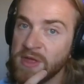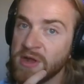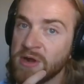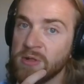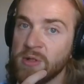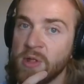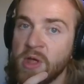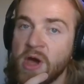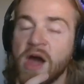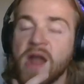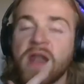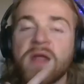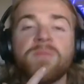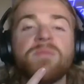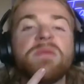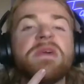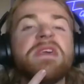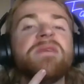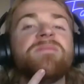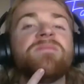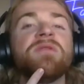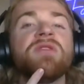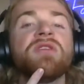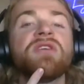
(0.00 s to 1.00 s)
than a lot of
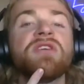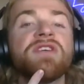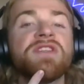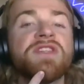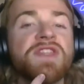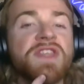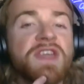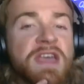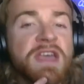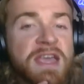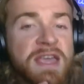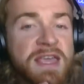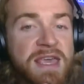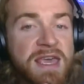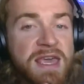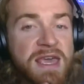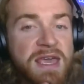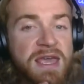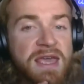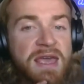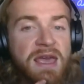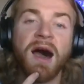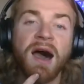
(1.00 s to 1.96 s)
people are thinking.